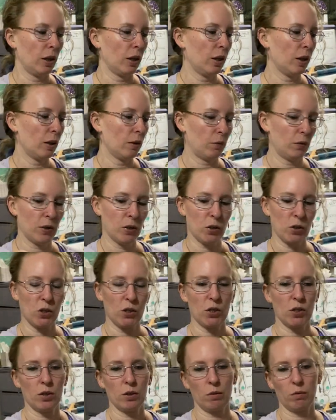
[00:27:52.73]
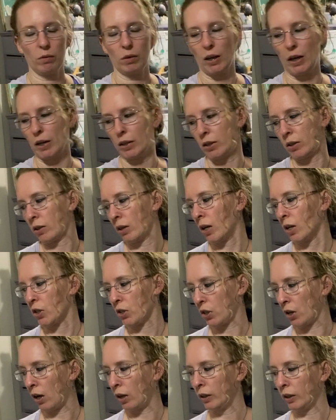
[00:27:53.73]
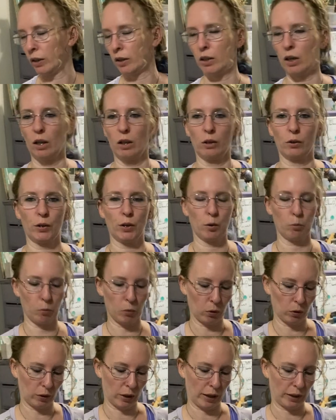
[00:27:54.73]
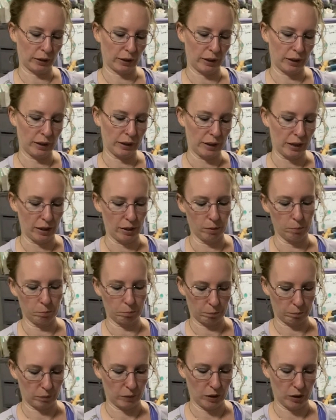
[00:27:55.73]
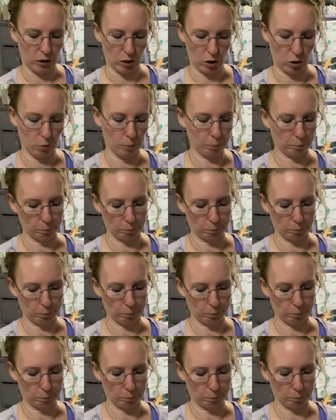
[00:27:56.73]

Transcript: If it's like a solid color, you're more likely to get you know,